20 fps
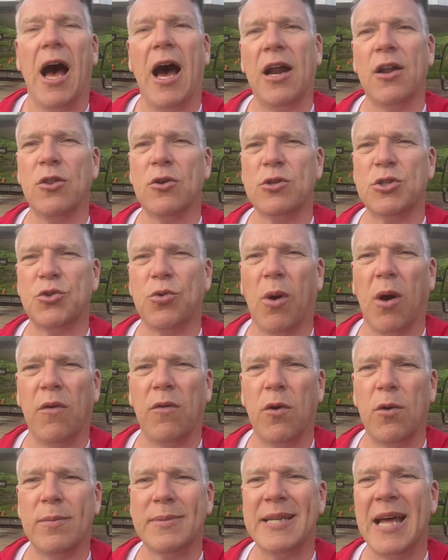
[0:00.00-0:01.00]
Out of those
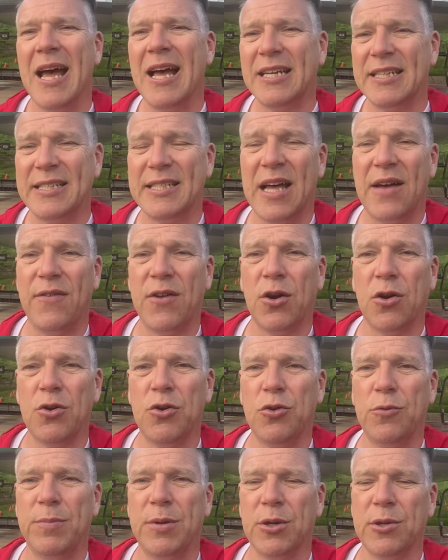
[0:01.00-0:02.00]
12 homes, seven are
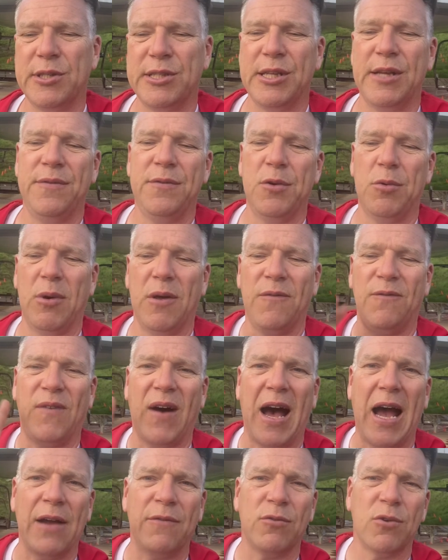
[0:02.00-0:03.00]
new builds, leaving you with
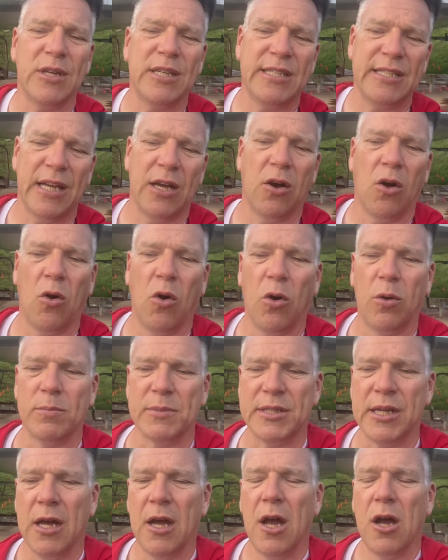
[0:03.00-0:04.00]
five resale
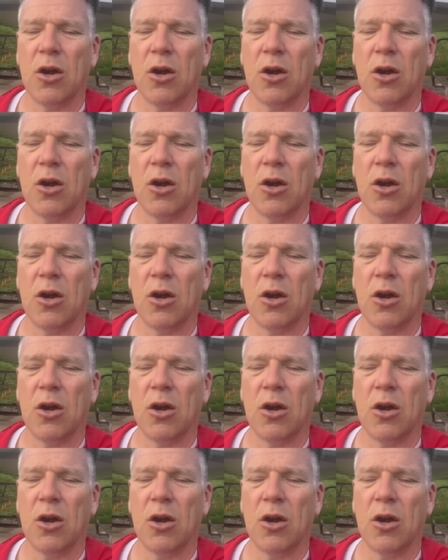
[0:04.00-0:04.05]
homes.